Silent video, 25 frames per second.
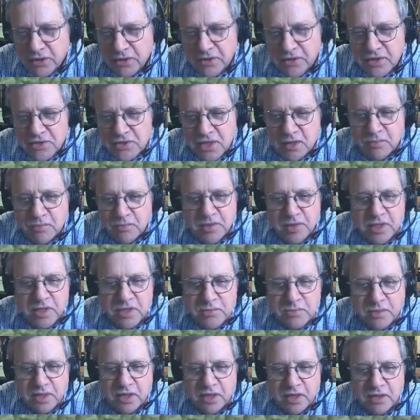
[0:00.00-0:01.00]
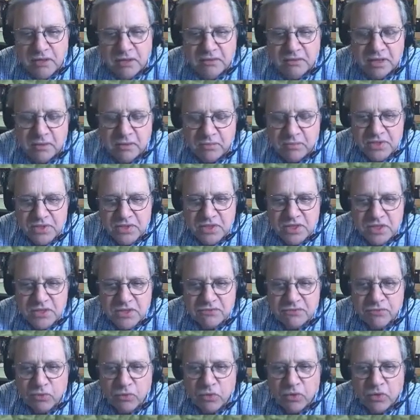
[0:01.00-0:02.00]
And this company's been in, in business
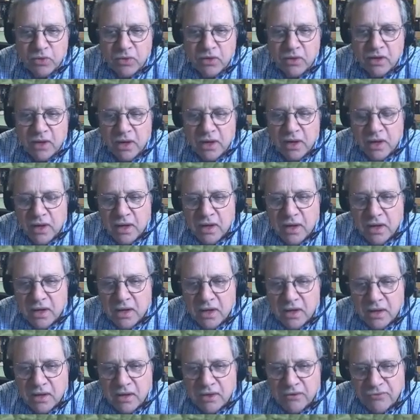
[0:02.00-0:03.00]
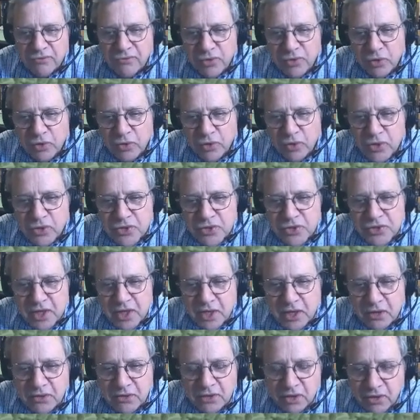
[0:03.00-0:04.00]
for uh, a few years
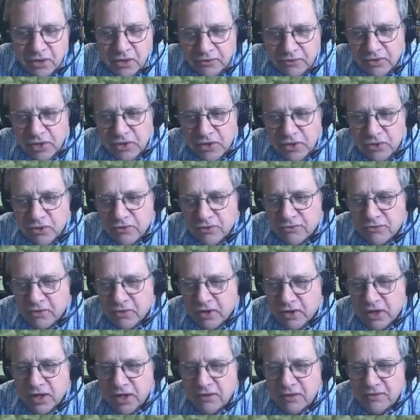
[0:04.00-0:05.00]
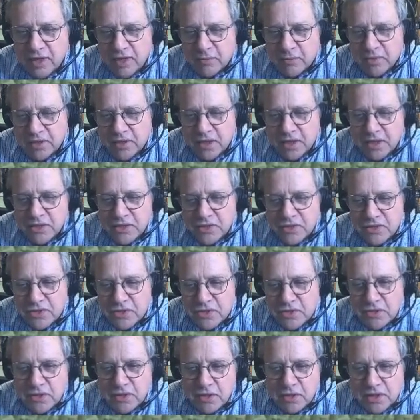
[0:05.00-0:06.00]
now, delivering to a variety of
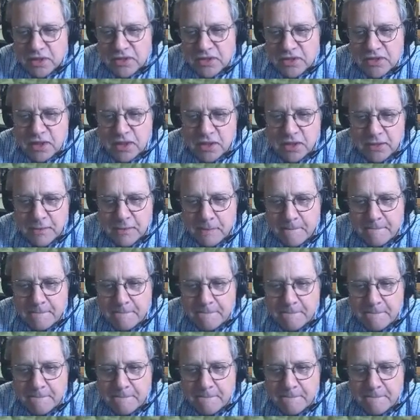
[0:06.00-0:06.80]
applications. Next slide.